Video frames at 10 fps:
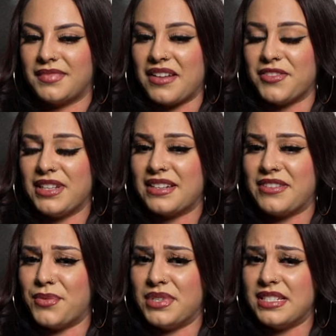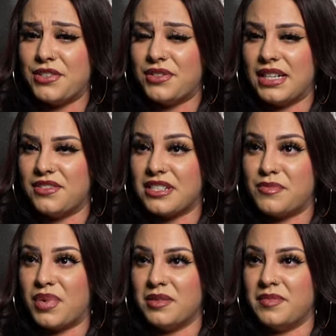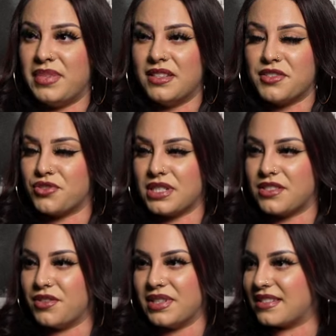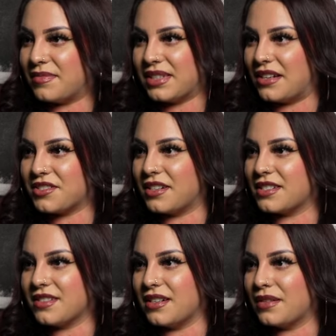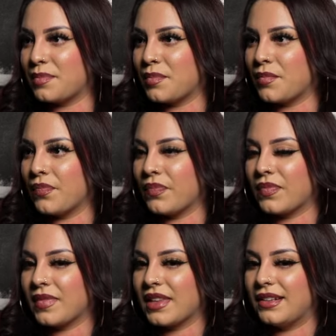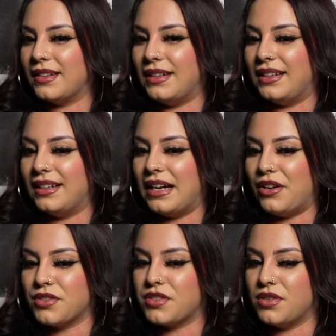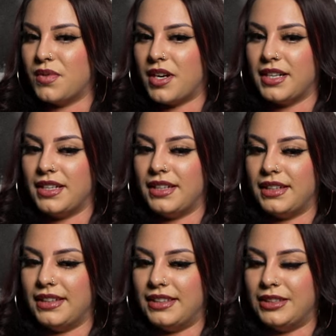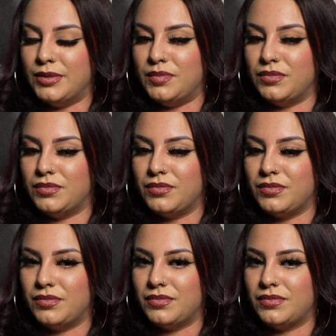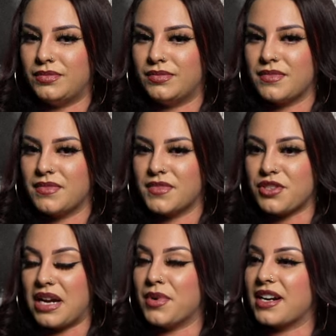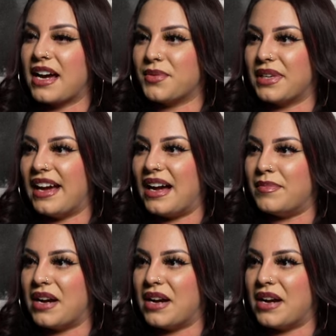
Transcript: I feel like if I wasn't doing nails, I'd probably be in the streets doing something else, honestly. I also want to, so I work at a rehab.